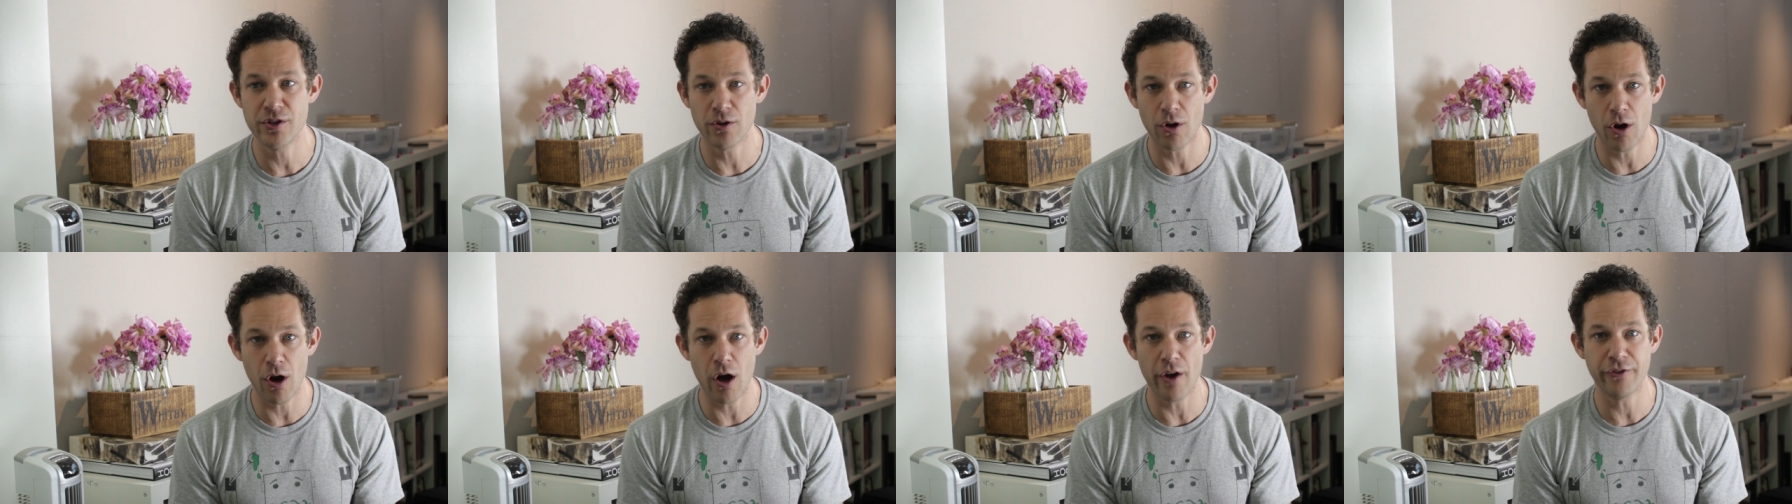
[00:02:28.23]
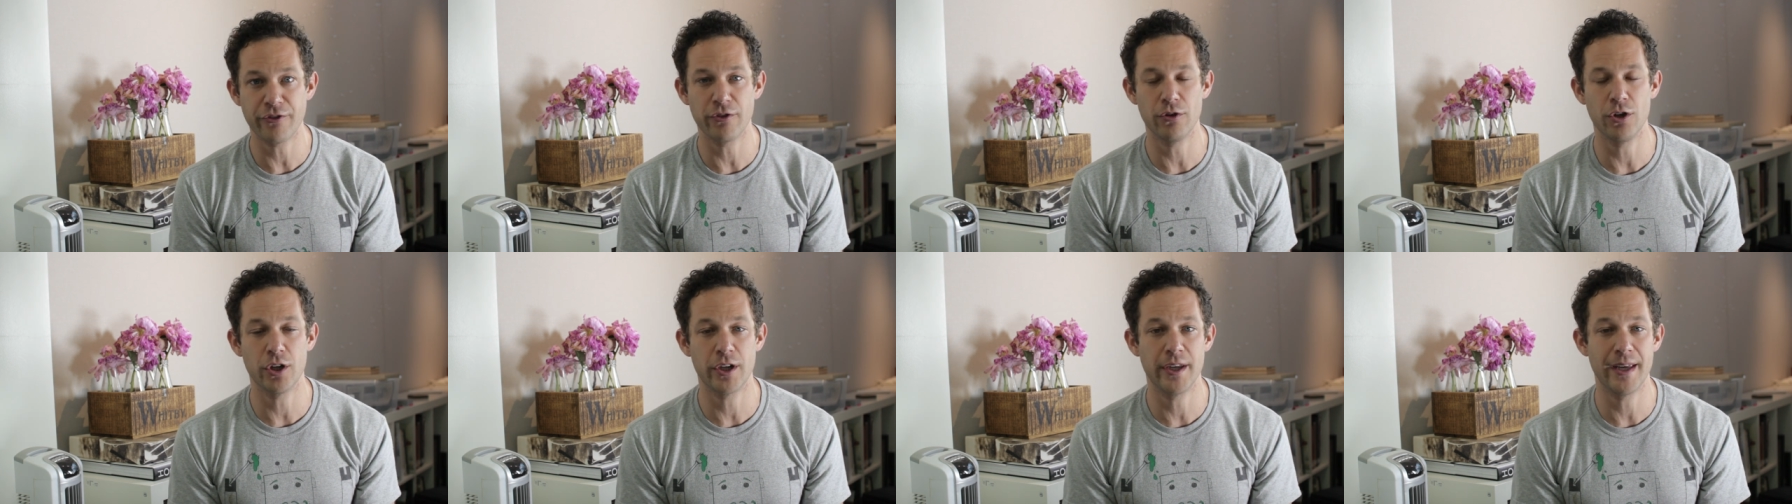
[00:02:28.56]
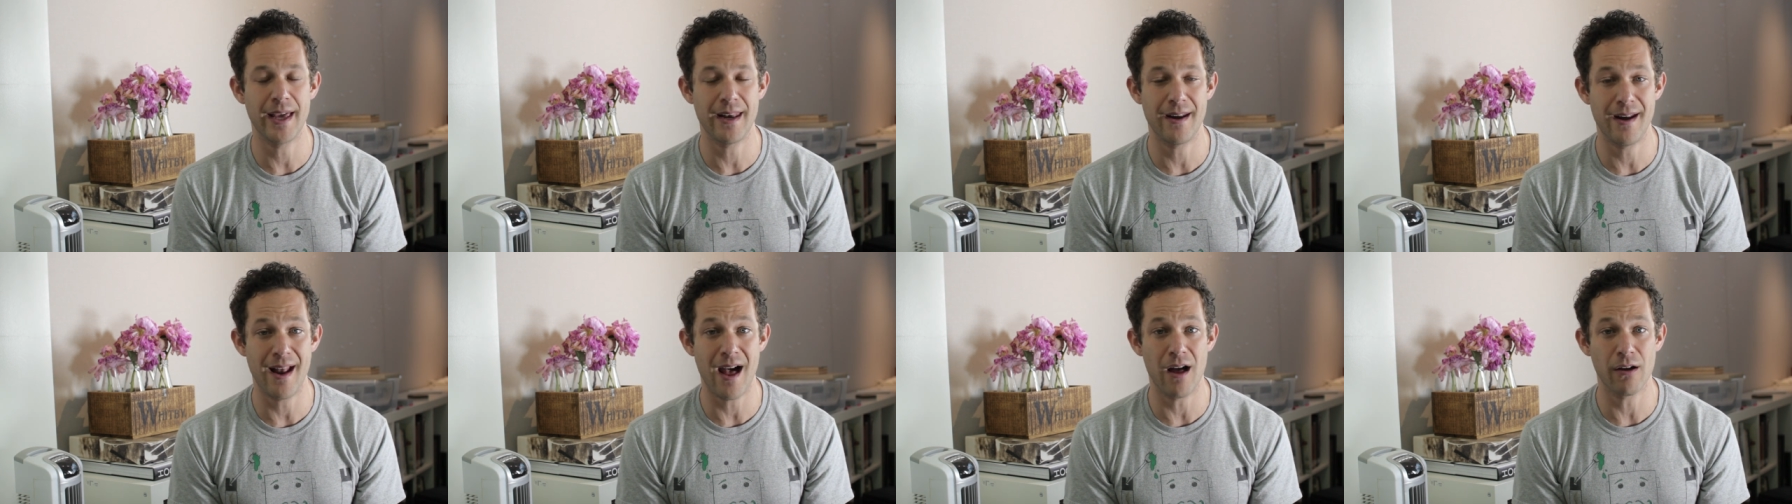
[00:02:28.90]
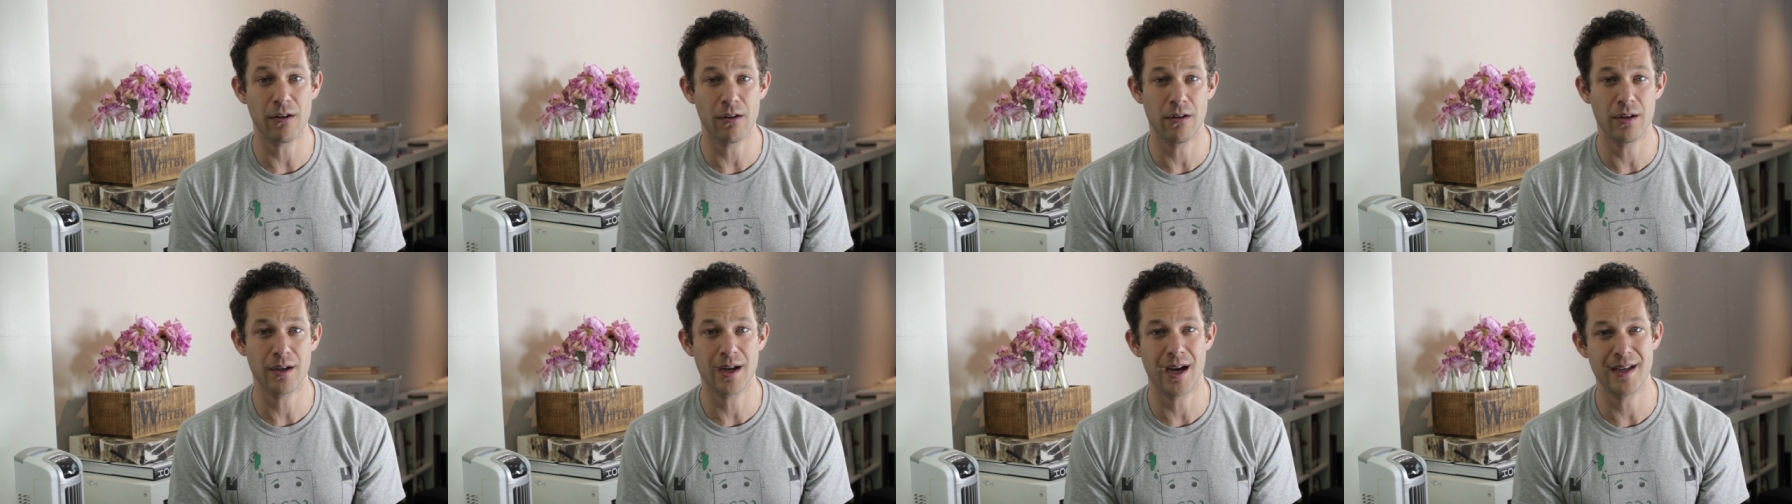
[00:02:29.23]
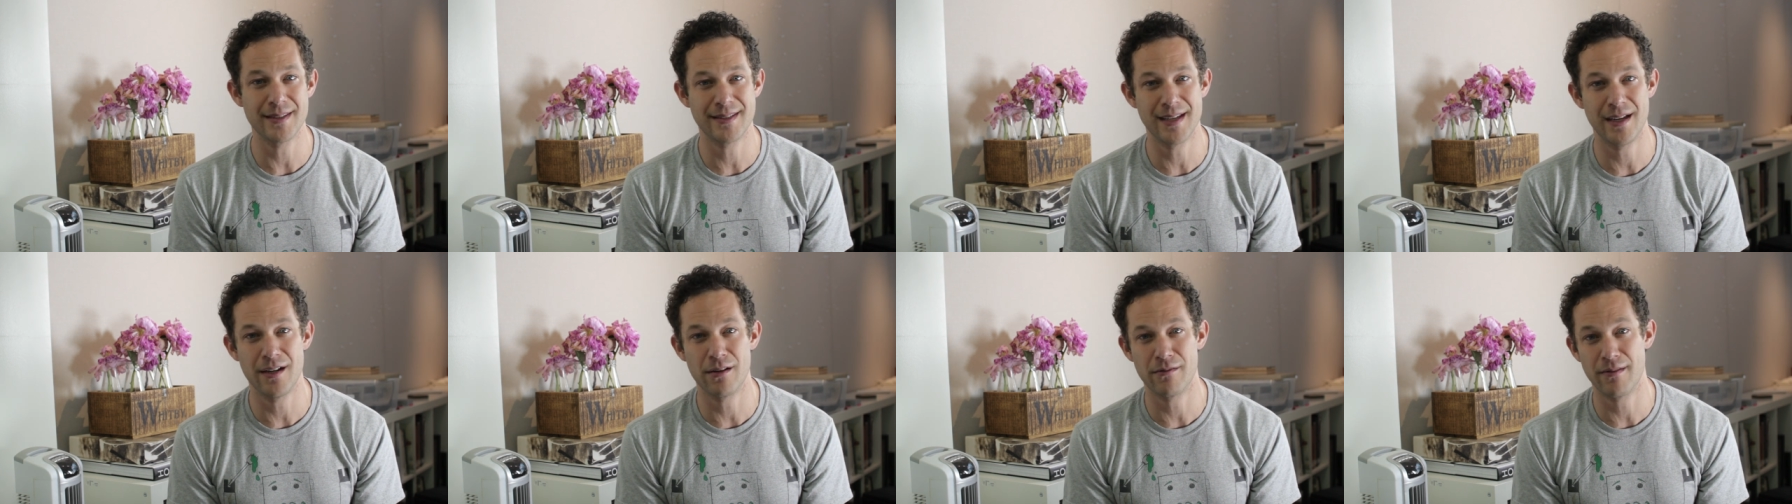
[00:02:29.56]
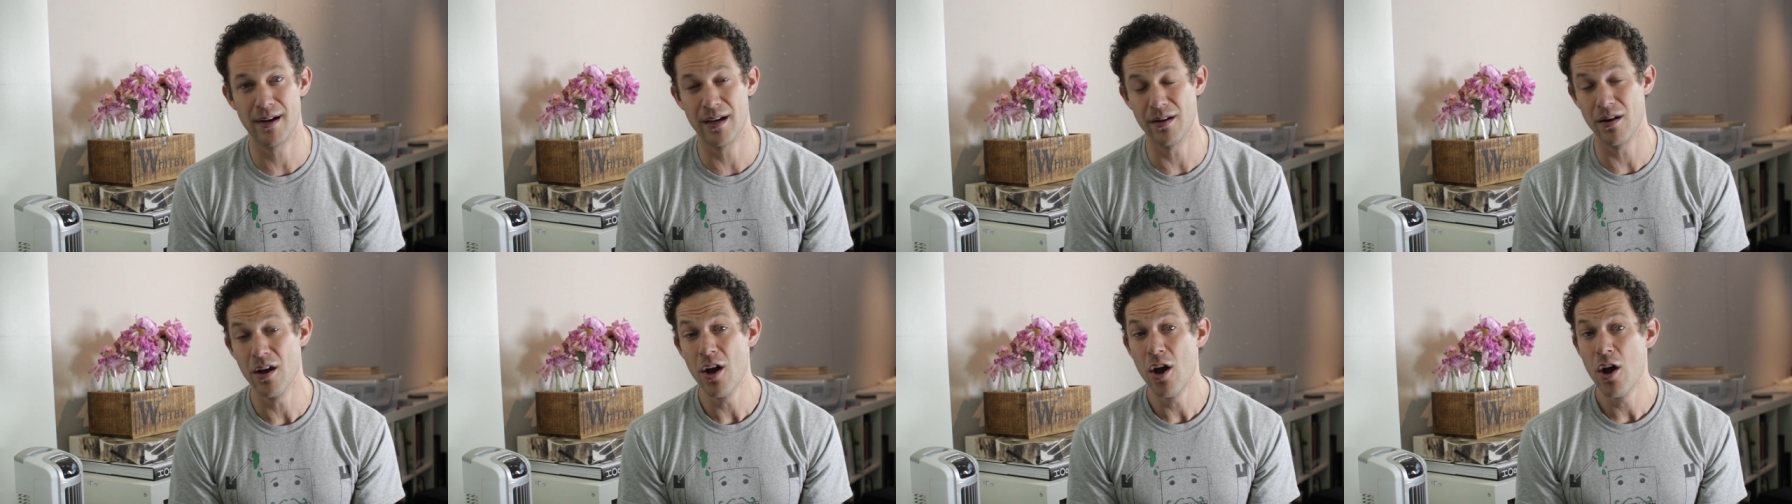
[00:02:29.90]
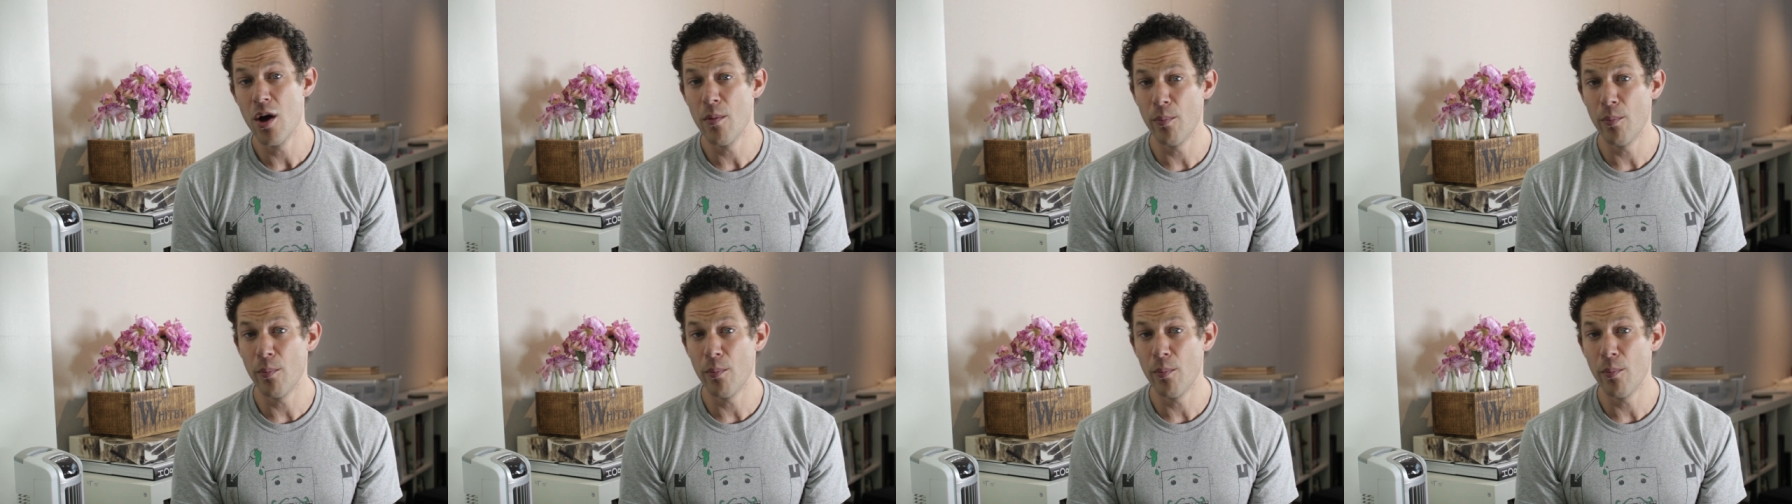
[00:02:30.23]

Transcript: you're also looking at an alcohol content around